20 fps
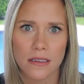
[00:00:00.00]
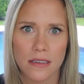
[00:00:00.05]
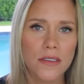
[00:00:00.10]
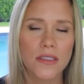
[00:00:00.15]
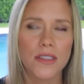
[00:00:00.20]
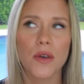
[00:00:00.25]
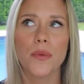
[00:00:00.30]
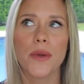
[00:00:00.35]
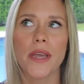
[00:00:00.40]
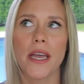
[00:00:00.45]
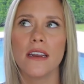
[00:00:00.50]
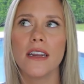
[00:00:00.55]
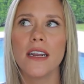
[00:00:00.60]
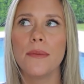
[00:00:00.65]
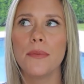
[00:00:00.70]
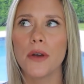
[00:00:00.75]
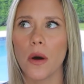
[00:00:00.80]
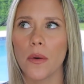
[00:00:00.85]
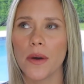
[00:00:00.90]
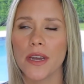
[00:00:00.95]
So we ended
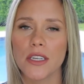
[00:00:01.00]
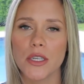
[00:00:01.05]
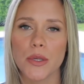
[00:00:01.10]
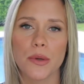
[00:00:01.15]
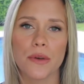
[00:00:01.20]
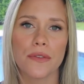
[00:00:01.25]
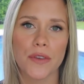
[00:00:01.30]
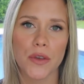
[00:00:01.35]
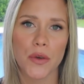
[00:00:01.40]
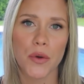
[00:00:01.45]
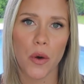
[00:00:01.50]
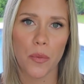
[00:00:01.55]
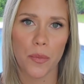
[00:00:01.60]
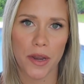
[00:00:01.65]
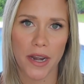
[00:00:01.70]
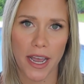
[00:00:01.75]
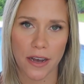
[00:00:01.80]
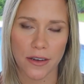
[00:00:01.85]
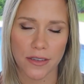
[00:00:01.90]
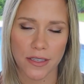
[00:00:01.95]
up going to a few
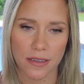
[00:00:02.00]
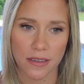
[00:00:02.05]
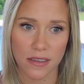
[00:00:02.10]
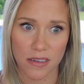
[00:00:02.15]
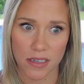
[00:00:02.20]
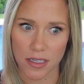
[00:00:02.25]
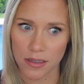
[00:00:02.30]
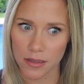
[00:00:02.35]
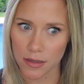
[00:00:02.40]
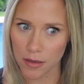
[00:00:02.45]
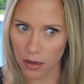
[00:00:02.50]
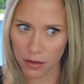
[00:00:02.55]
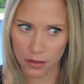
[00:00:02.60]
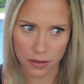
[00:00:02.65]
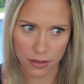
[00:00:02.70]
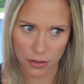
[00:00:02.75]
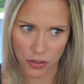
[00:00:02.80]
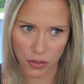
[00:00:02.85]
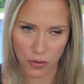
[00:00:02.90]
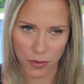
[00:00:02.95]
open houses and I saw the
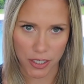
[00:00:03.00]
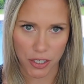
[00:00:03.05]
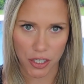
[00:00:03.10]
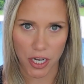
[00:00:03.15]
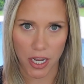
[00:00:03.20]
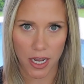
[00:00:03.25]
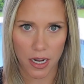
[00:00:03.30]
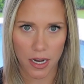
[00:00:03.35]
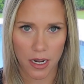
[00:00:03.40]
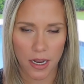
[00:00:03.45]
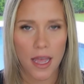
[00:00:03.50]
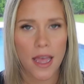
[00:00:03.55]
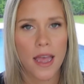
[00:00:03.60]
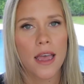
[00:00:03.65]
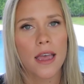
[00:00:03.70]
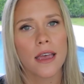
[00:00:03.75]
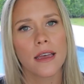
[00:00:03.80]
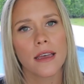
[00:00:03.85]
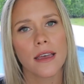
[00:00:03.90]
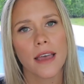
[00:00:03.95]
situation.
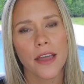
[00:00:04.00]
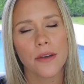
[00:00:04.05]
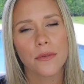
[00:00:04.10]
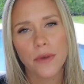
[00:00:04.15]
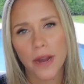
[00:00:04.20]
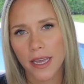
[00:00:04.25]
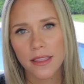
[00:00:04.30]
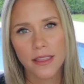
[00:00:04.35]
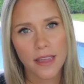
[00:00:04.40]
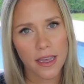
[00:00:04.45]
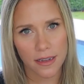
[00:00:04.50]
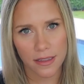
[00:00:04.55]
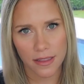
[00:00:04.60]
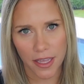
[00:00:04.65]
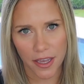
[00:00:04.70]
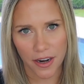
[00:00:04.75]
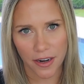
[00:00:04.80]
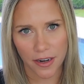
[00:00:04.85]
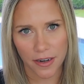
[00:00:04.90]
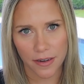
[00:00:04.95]
And right then and
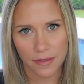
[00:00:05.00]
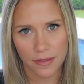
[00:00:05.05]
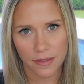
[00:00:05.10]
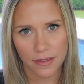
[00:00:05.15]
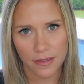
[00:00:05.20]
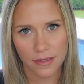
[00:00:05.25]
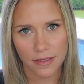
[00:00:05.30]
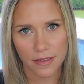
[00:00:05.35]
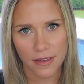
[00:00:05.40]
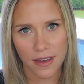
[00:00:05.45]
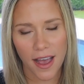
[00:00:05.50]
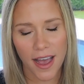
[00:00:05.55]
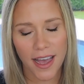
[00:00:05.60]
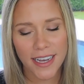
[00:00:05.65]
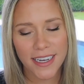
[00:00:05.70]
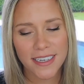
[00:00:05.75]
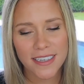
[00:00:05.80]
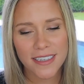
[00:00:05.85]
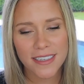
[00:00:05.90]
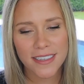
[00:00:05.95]
there,
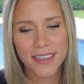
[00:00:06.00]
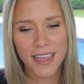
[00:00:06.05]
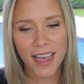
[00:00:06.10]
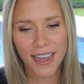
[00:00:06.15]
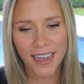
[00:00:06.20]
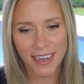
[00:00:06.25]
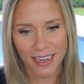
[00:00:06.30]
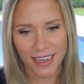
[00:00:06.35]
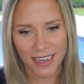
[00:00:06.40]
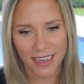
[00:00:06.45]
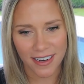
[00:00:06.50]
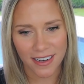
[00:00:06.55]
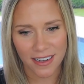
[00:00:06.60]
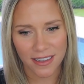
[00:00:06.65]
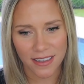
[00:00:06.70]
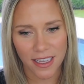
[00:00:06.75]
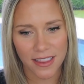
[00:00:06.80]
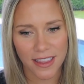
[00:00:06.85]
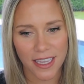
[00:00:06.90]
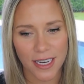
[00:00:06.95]
I decided
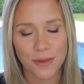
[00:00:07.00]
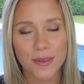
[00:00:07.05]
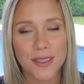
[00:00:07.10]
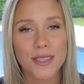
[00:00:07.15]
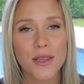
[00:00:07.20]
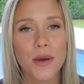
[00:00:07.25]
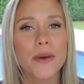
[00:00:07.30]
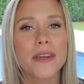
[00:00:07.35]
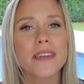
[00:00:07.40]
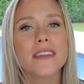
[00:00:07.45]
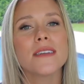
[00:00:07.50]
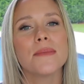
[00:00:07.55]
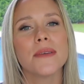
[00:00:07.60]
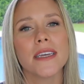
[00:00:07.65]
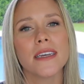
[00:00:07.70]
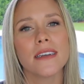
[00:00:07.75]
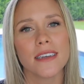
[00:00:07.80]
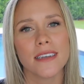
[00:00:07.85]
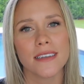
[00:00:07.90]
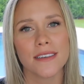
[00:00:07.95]
that there was going to
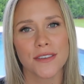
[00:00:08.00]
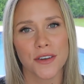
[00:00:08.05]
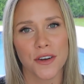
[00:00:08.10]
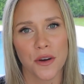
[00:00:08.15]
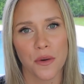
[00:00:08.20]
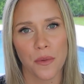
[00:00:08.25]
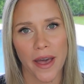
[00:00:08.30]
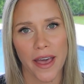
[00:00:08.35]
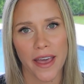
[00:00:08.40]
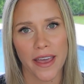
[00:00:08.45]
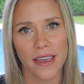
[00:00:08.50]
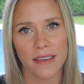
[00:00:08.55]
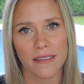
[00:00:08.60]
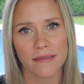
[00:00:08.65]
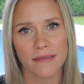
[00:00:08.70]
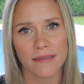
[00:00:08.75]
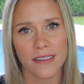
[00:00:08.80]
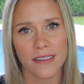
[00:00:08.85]
be an easier way.